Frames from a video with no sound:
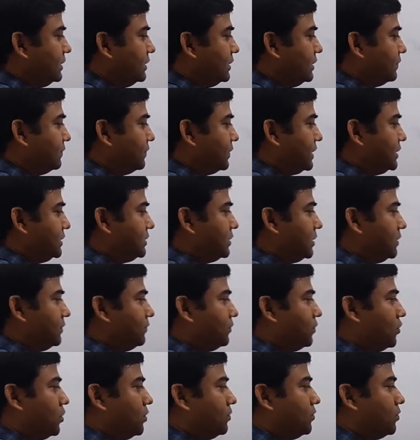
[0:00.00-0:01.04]
differential
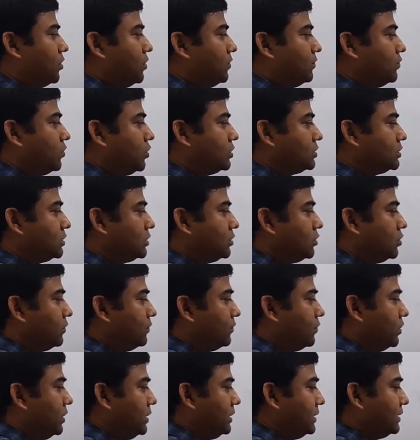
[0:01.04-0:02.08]
form of Gauss's law
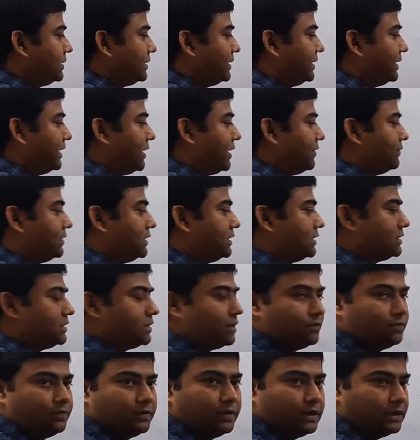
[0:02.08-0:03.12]
for
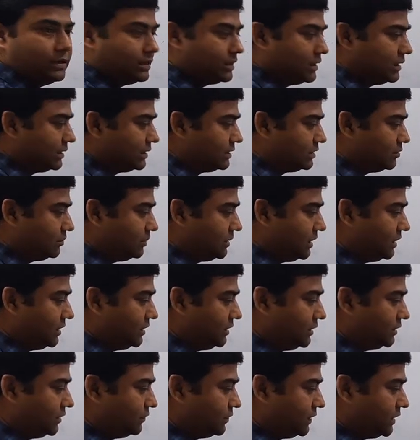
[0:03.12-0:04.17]
gravitational field.
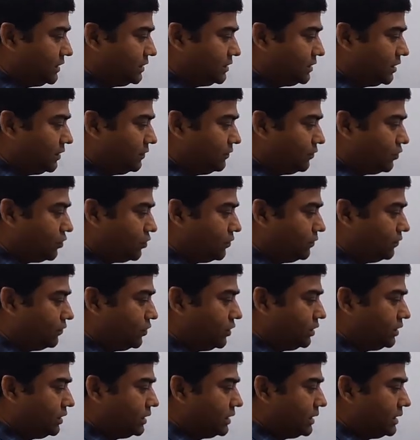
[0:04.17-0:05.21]
Similarly, differential form
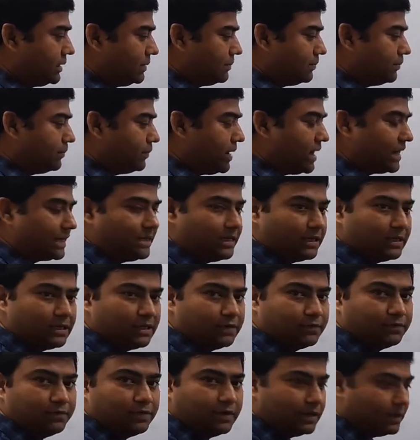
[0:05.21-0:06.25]
for
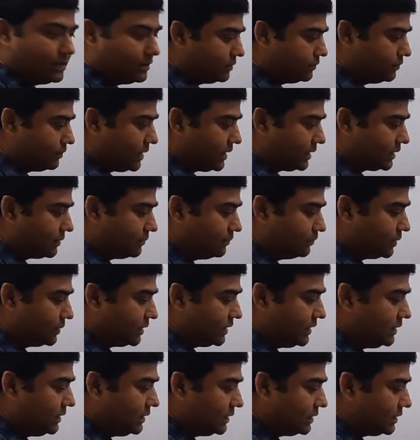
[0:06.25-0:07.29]
magnetic field by
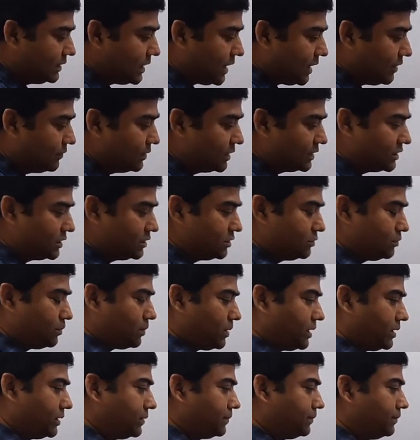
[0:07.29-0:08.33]
comparing divergence
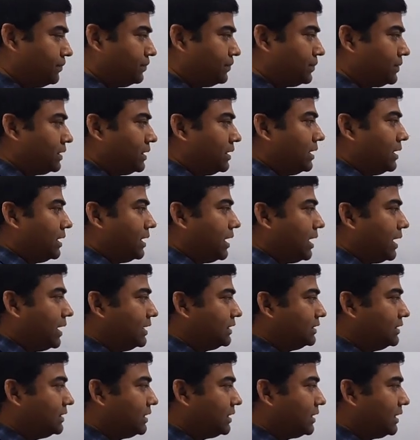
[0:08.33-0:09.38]
part.
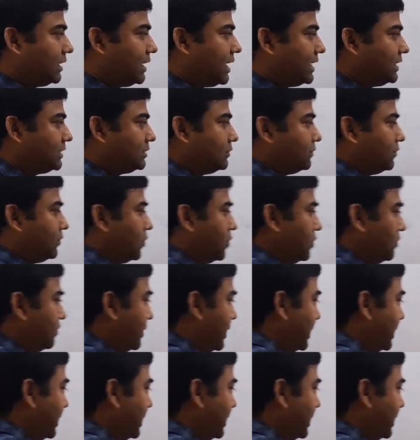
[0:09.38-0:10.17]
Another last form